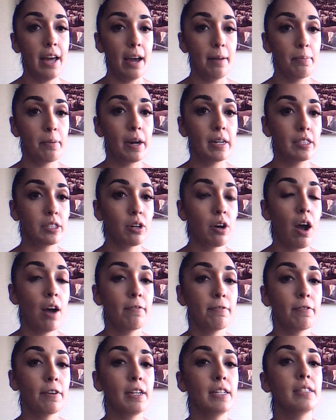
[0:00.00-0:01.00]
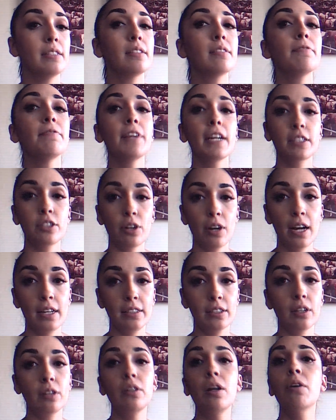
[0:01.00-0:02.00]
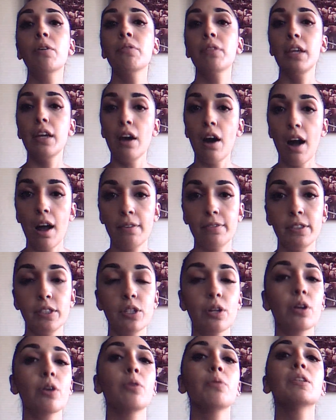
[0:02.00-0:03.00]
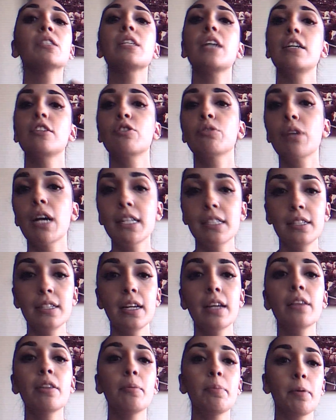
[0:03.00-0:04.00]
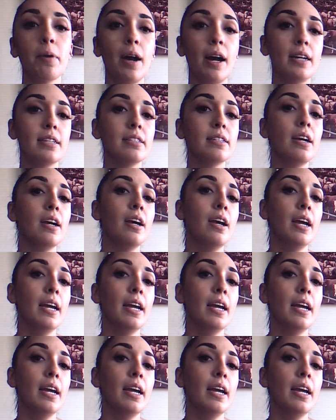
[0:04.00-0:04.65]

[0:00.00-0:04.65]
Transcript: that press conference, Victor Escalon, the officer who was addressing the press,